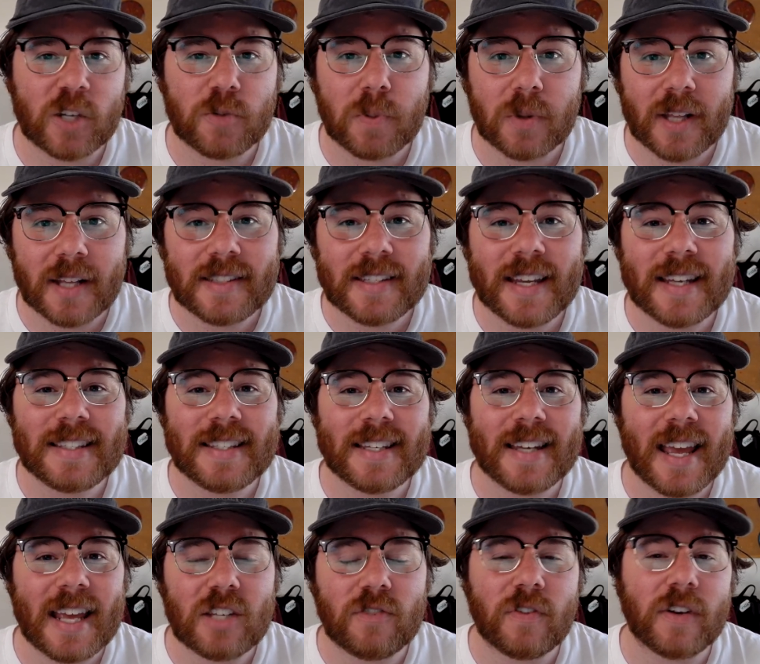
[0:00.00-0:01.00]
But let's get
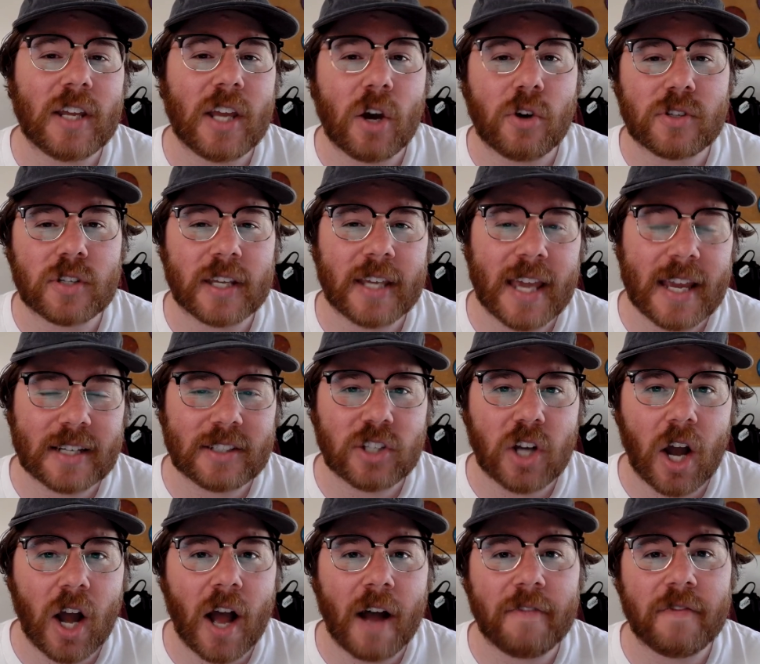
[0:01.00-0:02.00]
today's videos kicked
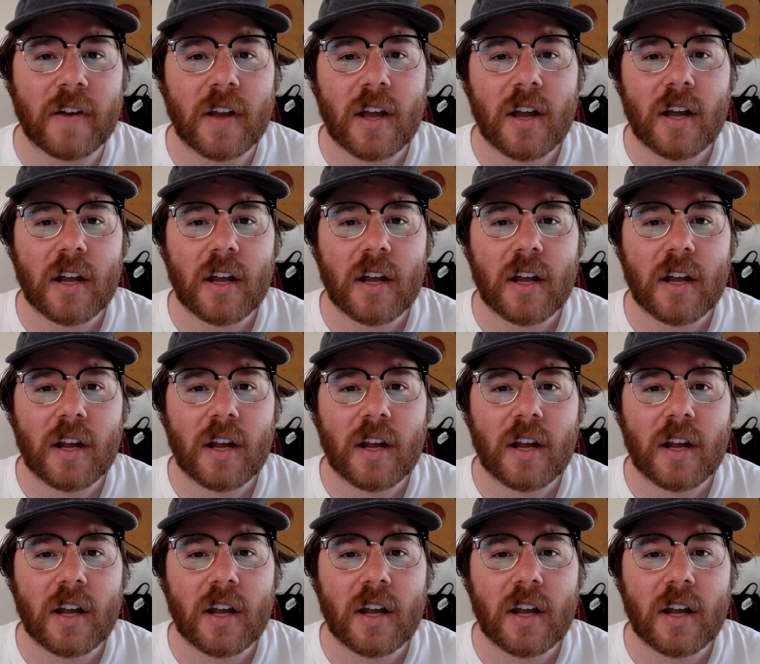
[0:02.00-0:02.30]
off.